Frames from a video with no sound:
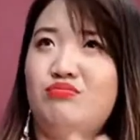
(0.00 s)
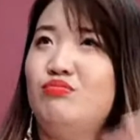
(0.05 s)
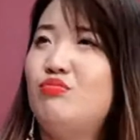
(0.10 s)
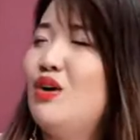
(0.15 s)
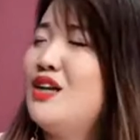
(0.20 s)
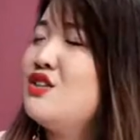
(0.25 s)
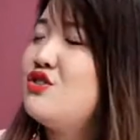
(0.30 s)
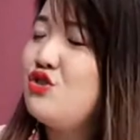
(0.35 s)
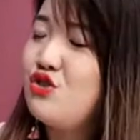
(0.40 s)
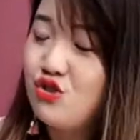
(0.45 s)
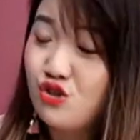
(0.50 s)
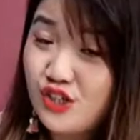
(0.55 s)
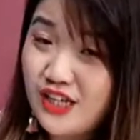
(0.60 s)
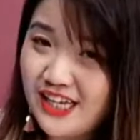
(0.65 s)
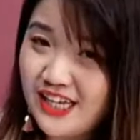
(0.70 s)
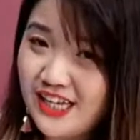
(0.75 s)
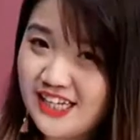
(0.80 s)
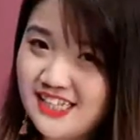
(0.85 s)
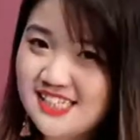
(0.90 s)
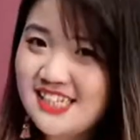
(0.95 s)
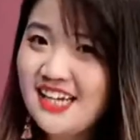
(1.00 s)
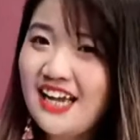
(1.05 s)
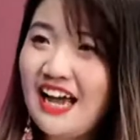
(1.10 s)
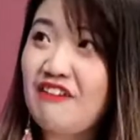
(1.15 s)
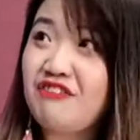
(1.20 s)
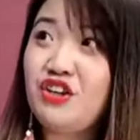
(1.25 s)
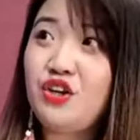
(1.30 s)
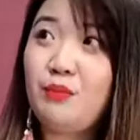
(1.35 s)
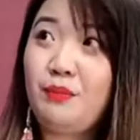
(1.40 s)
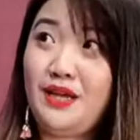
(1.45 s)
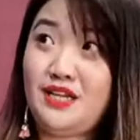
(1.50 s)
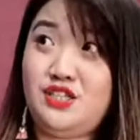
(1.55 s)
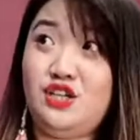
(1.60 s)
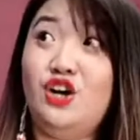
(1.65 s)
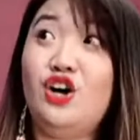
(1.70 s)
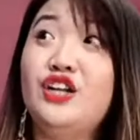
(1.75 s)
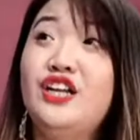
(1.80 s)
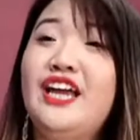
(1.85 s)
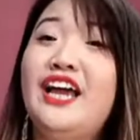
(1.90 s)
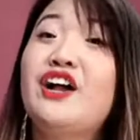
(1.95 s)
one to two days after you place the
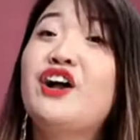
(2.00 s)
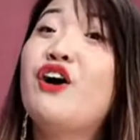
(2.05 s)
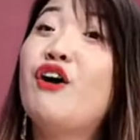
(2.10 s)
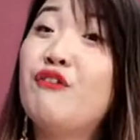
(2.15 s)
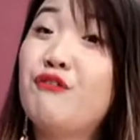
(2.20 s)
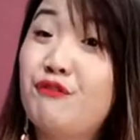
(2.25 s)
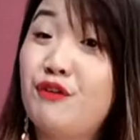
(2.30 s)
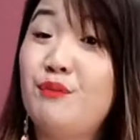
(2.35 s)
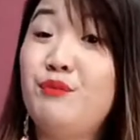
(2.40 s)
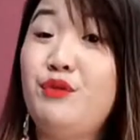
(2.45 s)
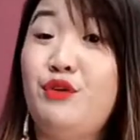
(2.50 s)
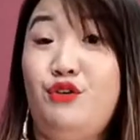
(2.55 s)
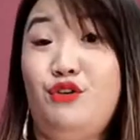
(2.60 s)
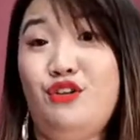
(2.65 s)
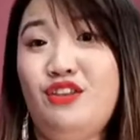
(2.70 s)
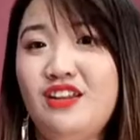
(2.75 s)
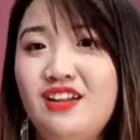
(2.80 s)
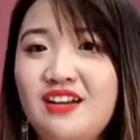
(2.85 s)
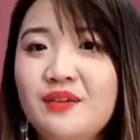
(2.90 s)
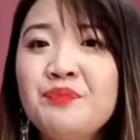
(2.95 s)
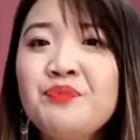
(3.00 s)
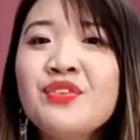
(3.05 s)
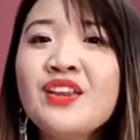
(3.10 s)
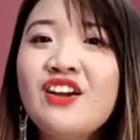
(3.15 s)
order and confirm your order.